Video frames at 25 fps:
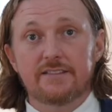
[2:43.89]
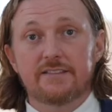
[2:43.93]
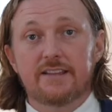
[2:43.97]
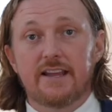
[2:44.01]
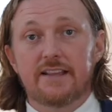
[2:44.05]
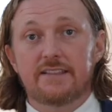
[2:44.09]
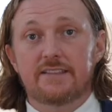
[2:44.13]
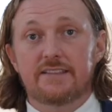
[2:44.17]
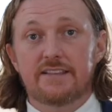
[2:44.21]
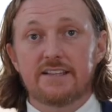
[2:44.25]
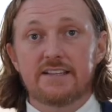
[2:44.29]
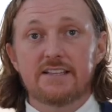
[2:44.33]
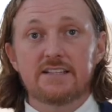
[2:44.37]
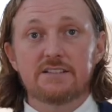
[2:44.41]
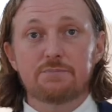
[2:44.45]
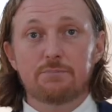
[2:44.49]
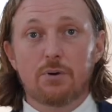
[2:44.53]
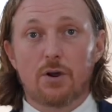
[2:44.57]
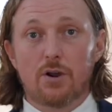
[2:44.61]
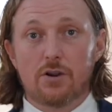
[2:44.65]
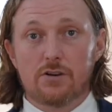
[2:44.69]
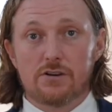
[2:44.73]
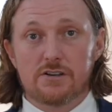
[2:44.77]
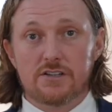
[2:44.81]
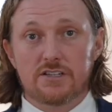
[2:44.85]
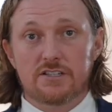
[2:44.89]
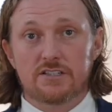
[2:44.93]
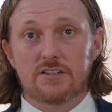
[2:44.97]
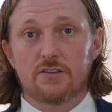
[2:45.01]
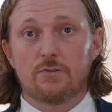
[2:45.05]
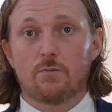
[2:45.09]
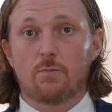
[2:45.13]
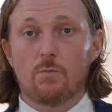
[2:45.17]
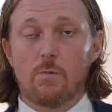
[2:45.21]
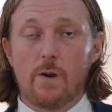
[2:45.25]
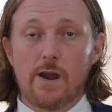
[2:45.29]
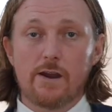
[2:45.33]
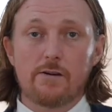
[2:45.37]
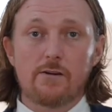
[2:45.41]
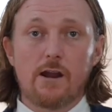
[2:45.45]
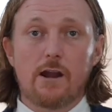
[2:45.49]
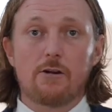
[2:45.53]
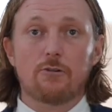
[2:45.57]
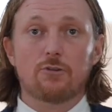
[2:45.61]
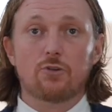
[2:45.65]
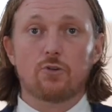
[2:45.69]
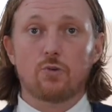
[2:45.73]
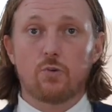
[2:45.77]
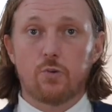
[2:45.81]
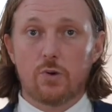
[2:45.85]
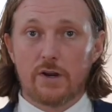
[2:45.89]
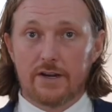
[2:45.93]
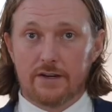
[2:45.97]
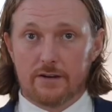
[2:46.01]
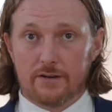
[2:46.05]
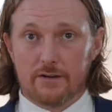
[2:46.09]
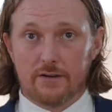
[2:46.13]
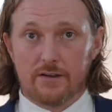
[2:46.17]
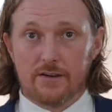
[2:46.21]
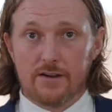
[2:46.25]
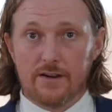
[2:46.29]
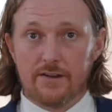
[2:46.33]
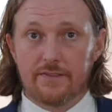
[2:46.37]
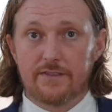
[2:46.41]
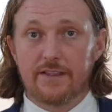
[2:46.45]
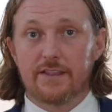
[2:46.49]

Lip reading: that these parts wear out quicker